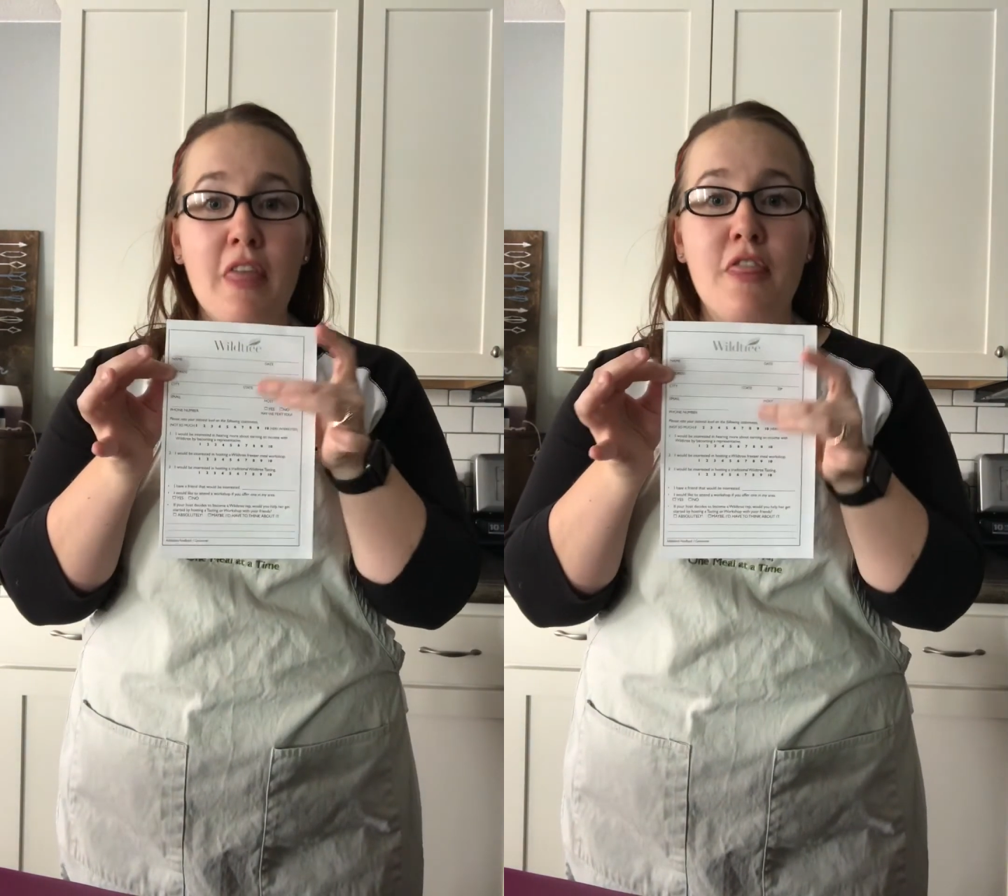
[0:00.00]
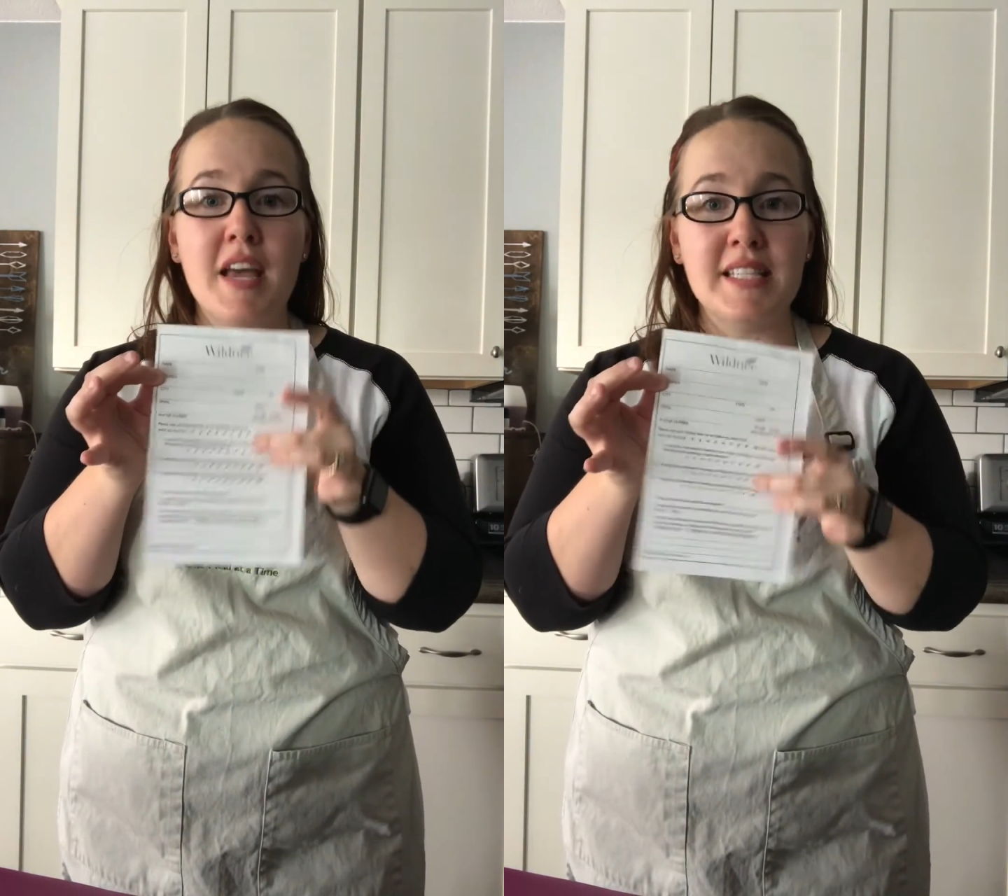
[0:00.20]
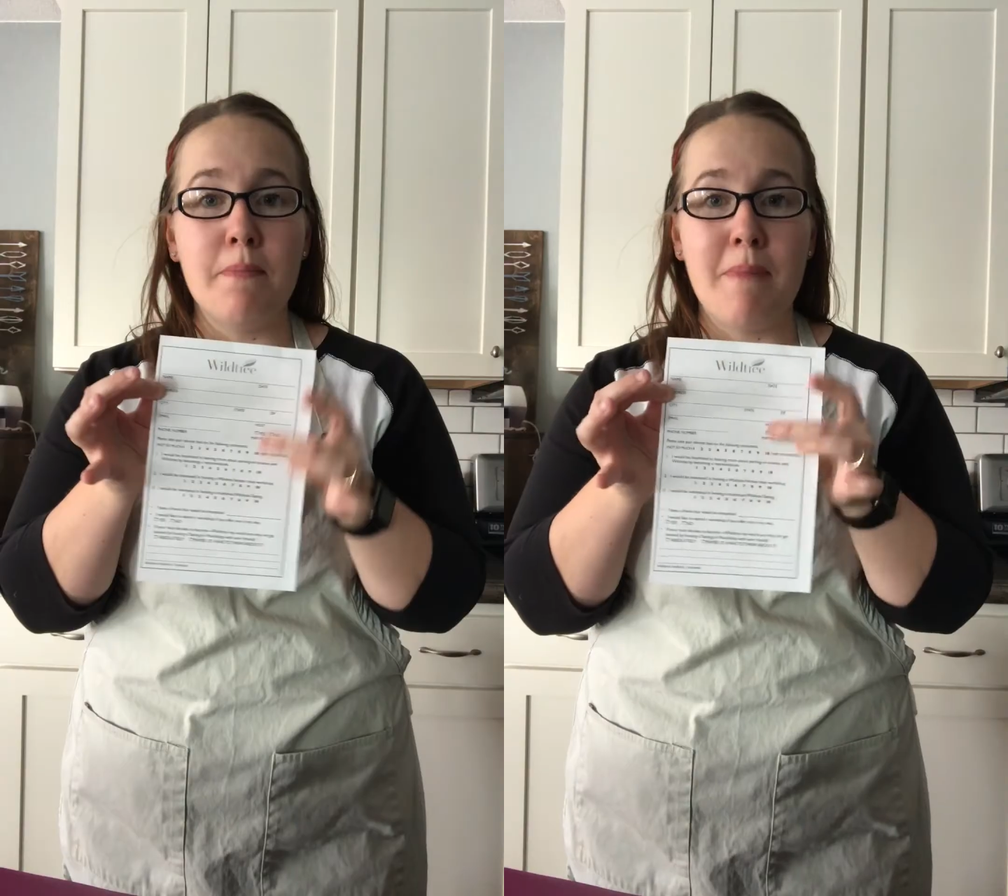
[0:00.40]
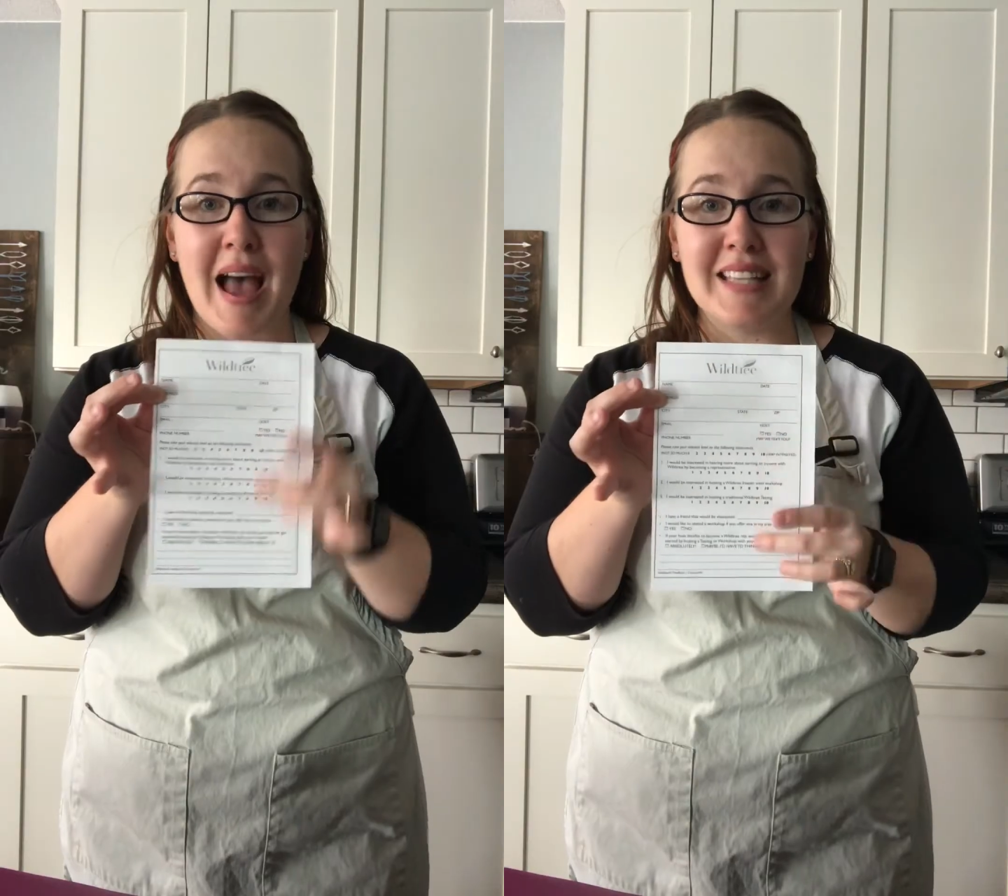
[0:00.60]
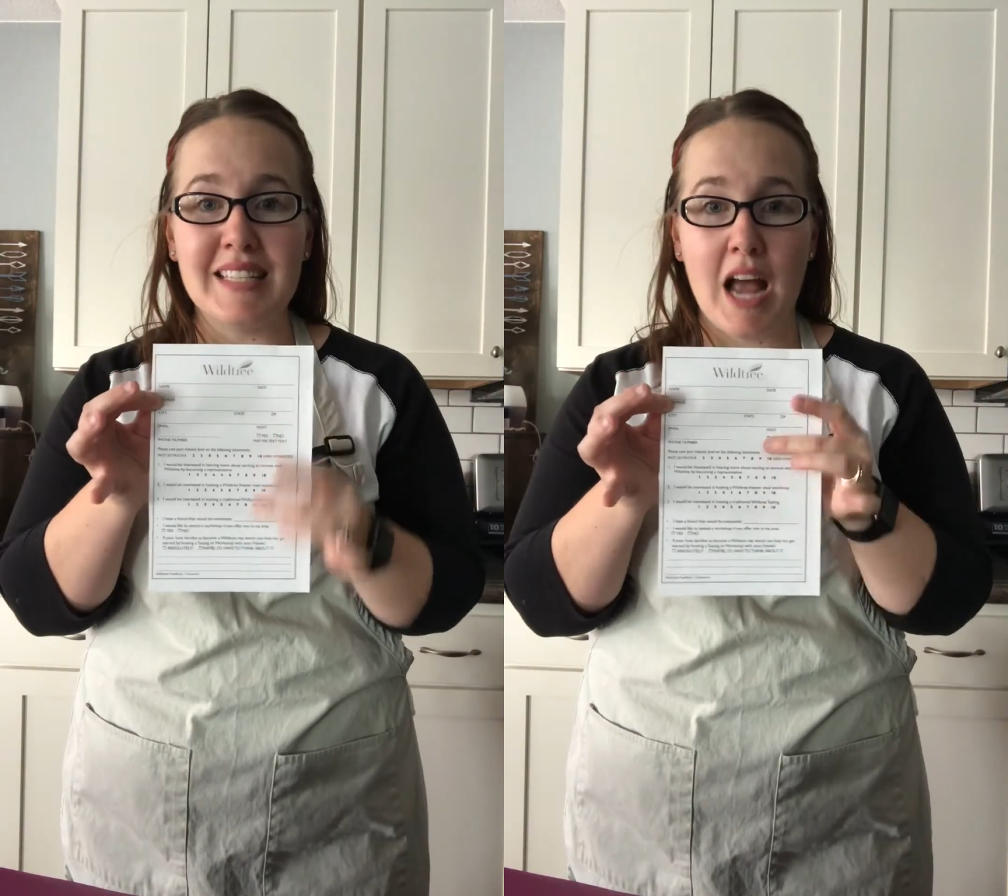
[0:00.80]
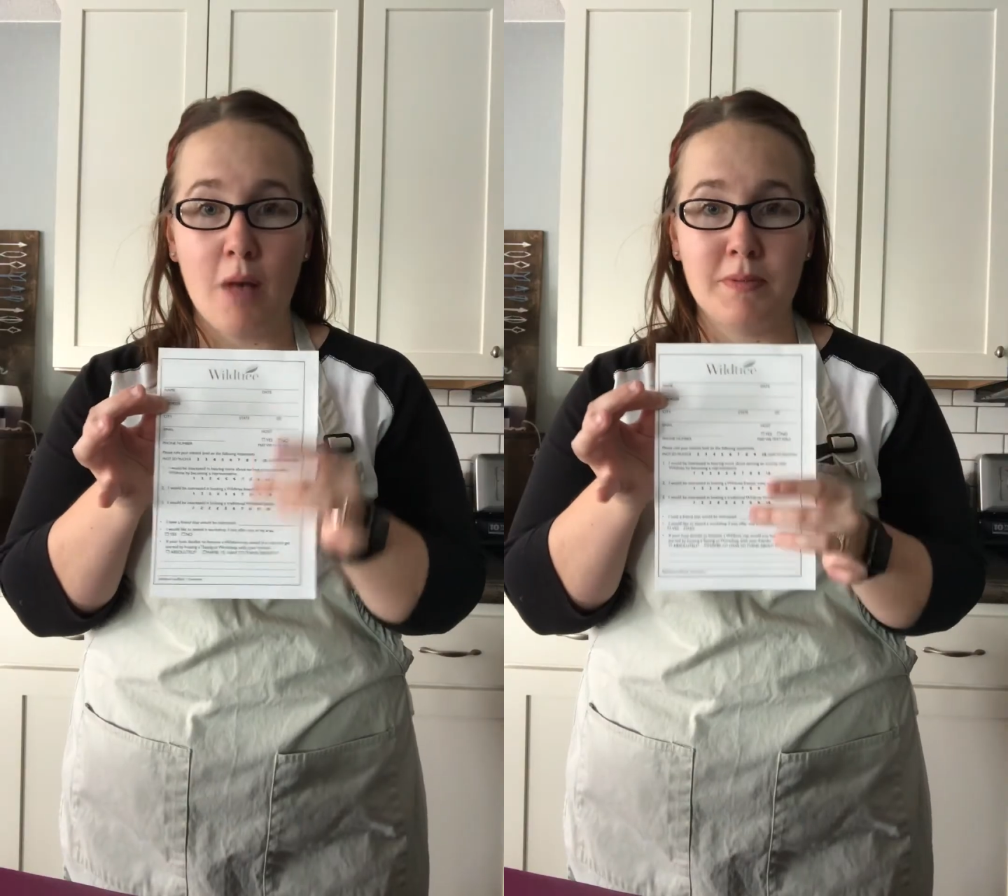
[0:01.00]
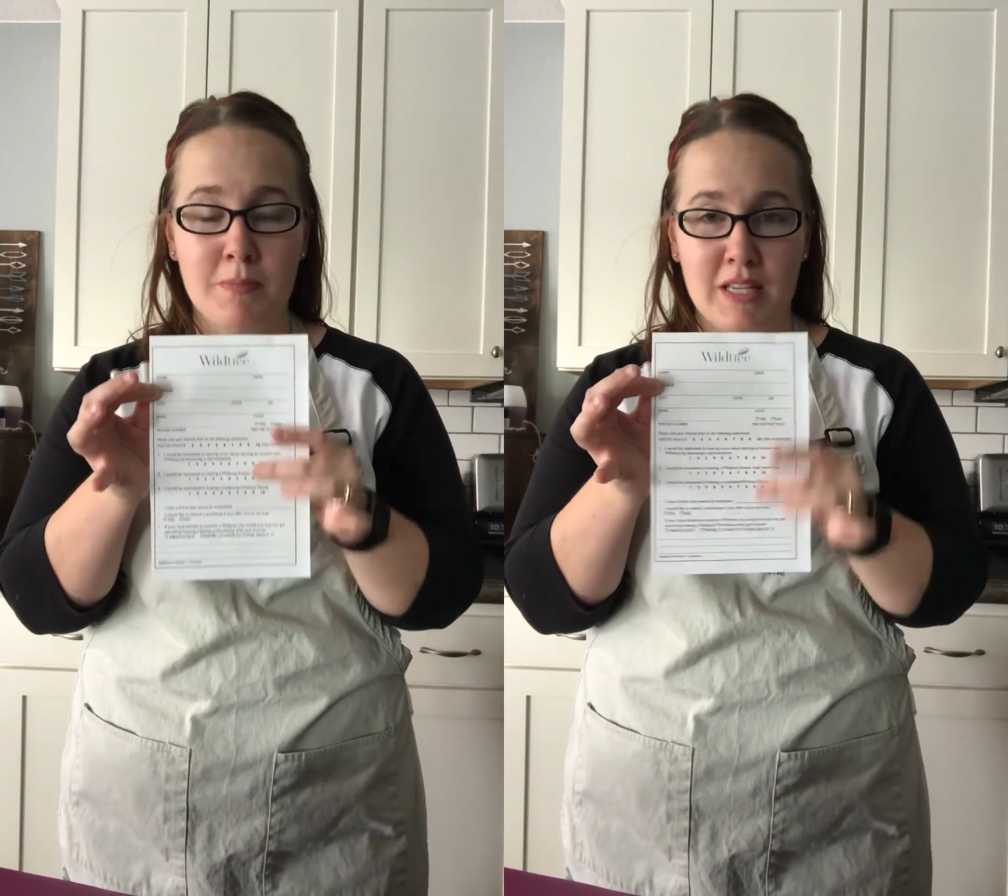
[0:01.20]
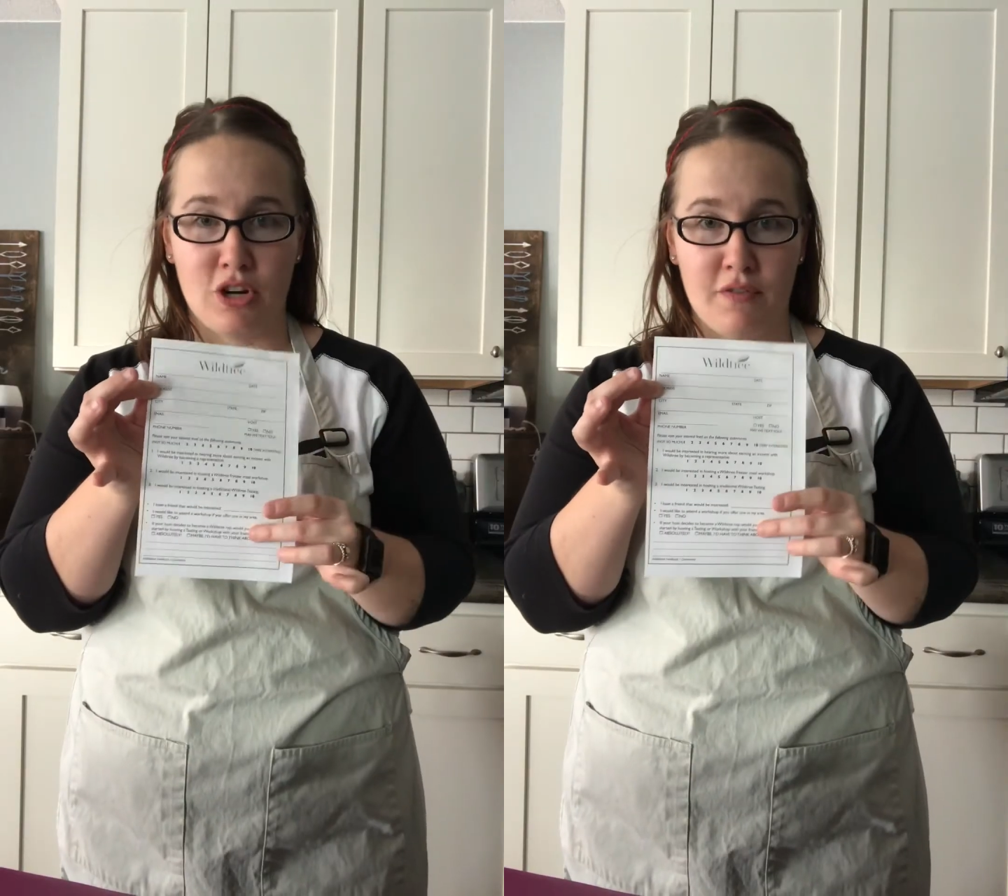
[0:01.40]
This best helps
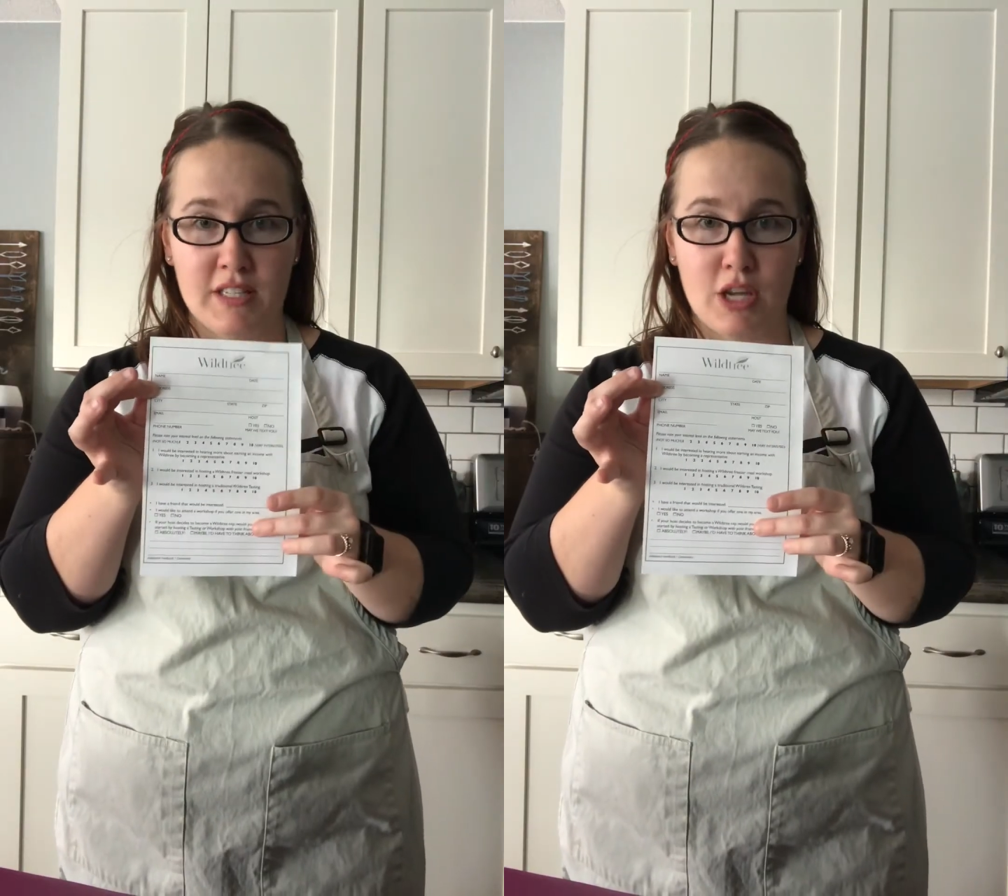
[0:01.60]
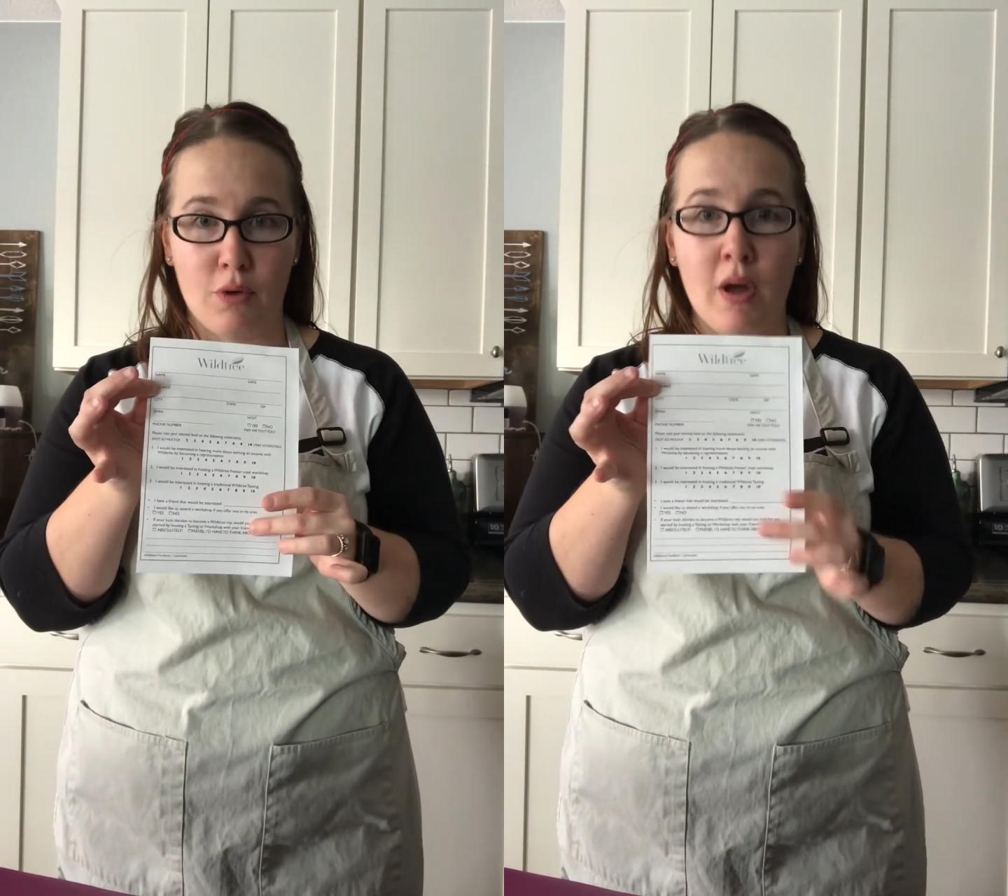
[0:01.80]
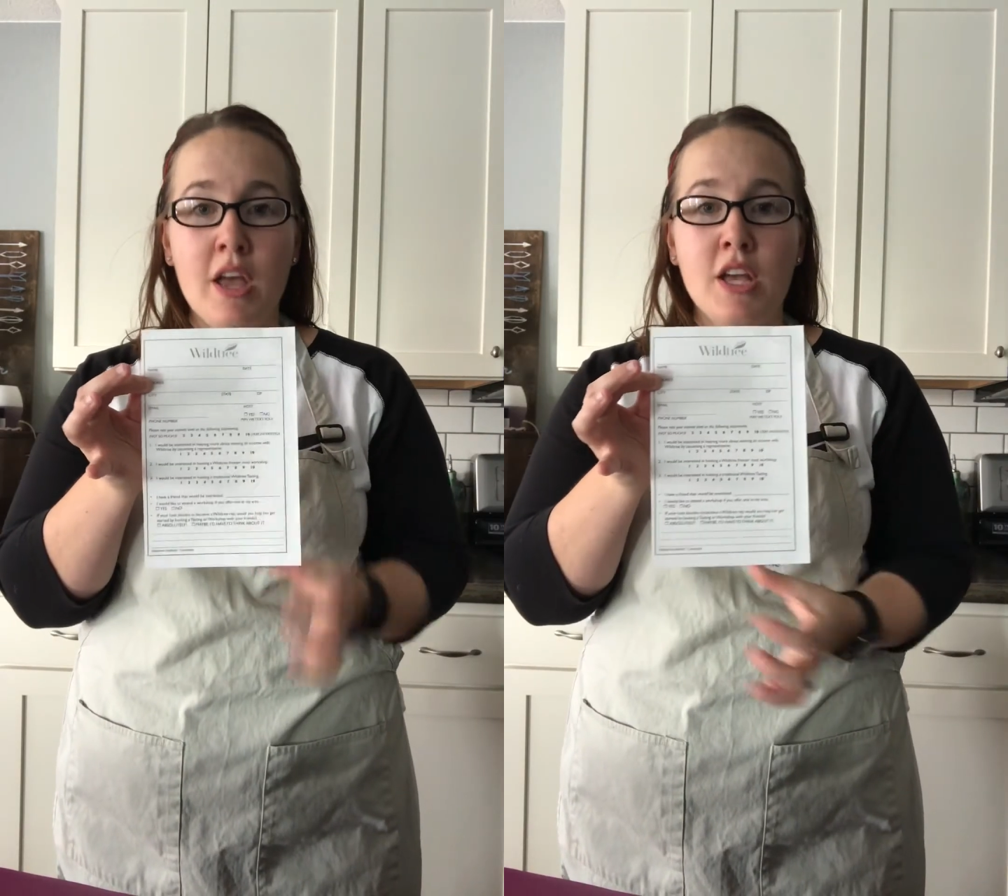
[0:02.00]
me service you.